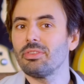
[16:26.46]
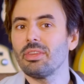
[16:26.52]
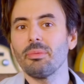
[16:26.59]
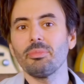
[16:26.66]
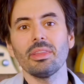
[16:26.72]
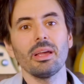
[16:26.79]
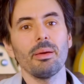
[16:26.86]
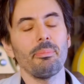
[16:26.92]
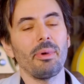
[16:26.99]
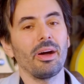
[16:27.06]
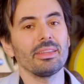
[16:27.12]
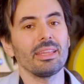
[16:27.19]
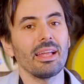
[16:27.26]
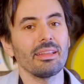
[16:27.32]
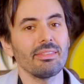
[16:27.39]
something
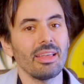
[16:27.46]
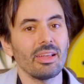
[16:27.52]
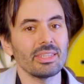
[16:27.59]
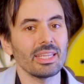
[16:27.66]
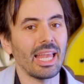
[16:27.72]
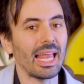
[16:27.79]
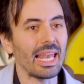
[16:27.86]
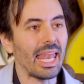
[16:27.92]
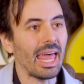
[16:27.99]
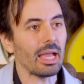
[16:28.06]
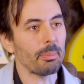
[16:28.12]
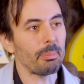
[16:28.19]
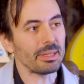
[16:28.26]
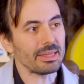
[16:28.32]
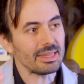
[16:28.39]
about that sound that I
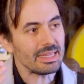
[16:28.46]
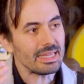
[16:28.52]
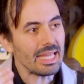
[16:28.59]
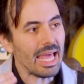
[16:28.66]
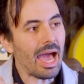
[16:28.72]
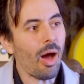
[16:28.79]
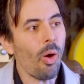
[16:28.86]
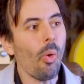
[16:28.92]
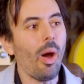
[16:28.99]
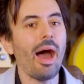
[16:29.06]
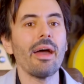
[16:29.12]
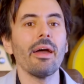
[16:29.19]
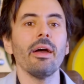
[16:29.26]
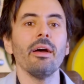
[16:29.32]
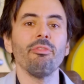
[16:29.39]
like, but now
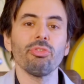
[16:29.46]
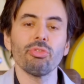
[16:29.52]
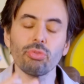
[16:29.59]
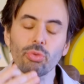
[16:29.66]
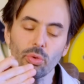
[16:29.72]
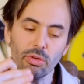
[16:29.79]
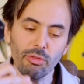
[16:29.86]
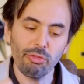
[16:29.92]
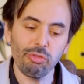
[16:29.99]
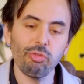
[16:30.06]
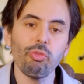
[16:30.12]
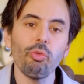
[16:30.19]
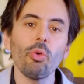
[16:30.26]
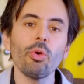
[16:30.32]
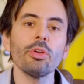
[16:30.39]
I have sort of
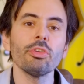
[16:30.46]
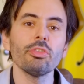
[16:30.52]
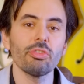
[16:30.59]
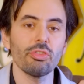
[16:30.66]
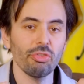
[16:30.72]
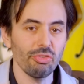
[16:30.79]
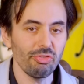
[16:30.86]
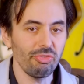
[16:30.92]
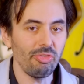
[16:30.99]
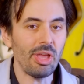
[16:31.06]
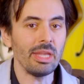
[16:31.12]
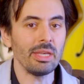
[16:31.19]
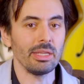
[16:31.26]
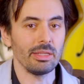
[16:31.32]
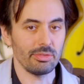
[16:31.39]

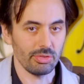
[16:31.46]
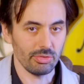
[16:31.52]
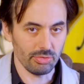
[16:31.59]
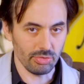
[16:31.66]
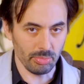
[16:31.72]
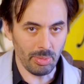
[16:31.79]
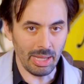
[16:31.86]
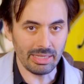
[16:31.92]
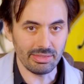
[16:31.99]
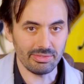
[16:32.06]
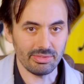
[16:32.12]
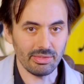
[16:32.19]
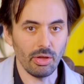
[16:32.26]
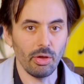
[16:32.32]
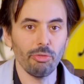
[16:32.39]
force-fed it to
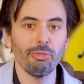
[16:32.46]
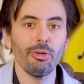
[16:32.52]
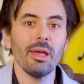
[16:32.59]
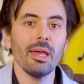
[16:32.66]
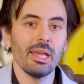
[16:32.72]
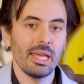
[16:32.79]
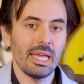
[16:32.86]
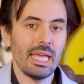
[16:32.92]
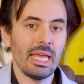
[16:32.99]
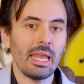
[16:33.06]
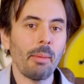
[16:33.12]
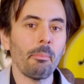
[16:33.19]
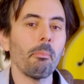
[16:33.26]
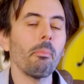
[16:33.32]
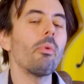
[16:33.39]
myself. And
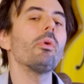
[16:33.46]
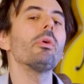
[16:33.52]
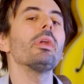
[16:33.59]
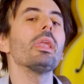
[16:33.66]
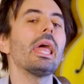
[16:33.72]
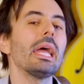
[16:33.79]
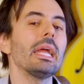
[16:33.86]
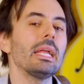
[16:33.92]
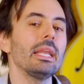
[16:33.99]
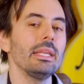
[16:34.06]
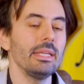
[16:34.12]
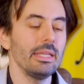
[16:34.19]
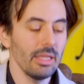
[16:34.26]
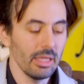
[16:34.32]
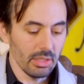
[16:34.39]
I'm more
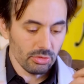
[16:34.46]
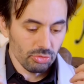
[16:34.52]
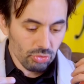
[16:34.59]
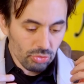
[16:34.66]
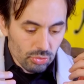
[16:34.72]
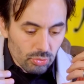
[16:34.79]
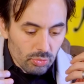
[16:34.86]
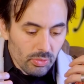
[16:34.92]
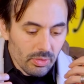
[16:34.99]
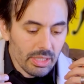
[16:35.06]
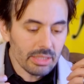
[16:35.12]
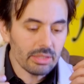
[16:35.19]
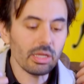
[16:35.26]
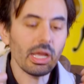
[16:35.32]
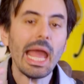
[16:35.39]
likely to
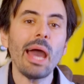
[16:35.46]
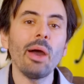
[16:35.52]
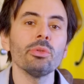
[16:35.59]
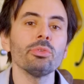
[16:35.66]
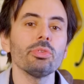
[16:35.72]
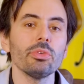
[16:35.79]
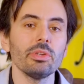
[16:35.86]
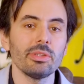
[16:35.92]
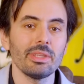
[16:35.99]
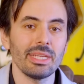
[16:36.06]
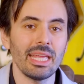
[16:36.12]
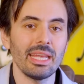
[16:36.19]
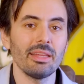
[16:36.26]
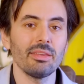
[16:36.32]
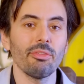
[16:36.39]
encounter it
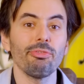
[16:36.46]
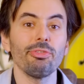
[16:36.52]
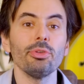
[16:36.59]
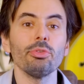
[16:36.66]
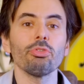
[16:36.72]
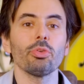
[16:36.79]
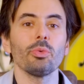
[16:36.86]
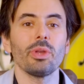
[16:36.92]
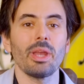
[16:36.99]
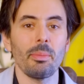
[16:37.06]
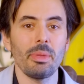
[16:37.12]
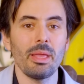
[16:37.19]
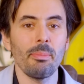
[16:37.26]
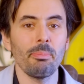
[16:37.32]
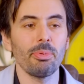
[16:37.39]
again in the future when
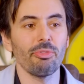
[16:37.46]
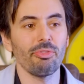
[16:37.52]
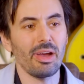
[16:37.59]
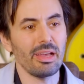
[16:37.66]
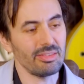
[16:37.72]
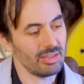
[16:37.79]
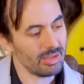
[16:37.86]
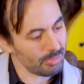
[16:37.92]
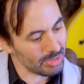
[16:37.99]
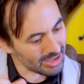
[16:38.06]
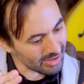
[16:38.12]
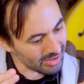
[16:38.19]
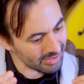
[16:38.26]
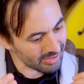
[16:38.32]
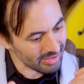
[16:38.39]
I'm improvising,
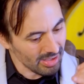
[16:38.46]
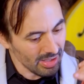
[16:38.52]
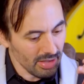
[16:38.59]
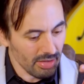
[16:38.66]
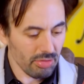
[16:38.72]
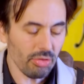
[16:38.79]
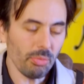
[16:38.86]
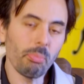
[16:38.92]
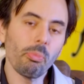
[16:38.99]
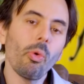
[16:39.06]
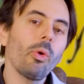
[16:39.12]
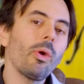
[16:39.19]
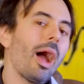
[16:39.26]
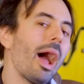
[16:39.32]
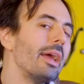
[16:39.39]
because the
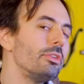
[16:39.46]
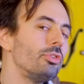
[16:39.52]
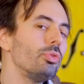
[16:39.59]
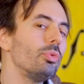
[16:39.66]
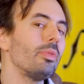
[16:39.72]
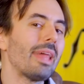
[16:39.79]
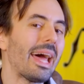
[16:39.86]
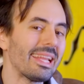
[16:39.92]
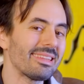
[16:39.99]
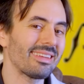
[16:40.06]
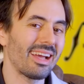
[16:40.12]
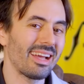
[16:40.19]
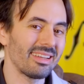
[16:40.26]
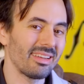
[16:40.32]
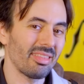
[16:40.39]
more I do that
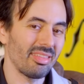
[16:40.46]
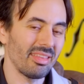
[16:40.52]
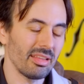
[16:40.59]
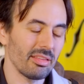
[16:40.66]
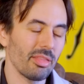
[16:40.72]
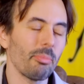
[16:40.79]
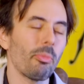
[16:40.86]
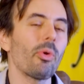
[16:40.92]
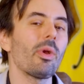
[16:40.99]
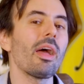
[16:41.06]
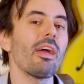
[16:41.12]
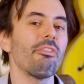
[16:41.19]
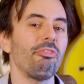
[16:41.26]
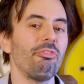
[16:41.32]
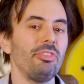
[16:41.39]
kind of thing, the more
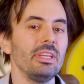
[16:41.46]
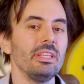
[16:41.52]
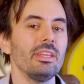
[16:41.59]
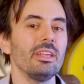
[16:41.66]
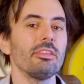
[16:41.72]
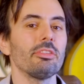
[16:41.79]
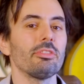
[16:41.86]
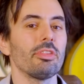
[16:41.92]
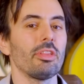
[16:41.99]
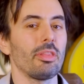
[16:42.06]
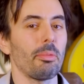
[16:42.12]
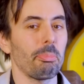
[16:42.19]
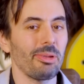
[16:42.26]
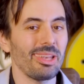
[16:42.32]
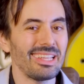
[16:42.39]
I feed it to
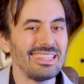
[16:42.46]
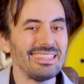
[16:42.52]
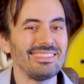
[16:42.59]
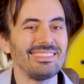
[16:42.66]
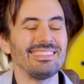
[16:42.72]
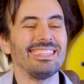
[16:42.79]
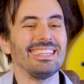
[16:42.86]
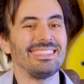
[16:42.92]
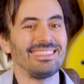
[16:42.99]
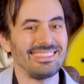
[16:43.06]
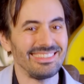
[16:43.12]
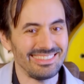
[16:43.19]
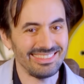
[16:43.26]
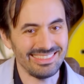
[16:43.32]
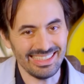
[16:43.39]
the place that
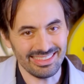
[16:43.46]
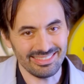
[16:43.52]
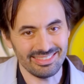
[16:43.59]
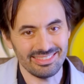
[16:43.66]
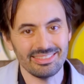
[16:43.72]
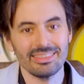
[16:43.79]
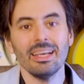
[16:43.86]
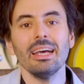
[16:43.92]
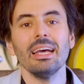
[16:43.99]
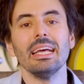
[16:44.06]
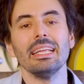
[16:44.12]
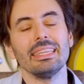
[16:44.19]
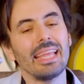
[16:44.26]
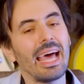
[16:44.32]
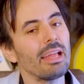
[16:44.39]
sticks.
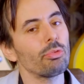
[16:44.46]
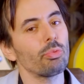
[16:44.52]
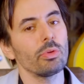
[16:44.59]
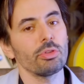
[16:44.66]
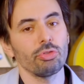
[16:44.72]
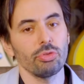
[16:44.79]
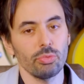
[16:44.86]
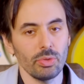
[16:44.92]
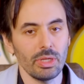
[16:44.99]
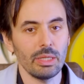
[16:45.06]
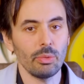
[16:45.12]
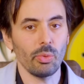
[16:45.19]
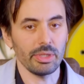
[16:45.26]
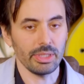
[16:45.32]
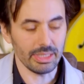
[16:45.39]
And that's what you really
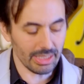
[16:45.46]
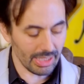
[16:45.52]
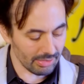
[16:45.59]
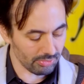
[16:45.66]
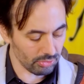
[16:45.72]
want to get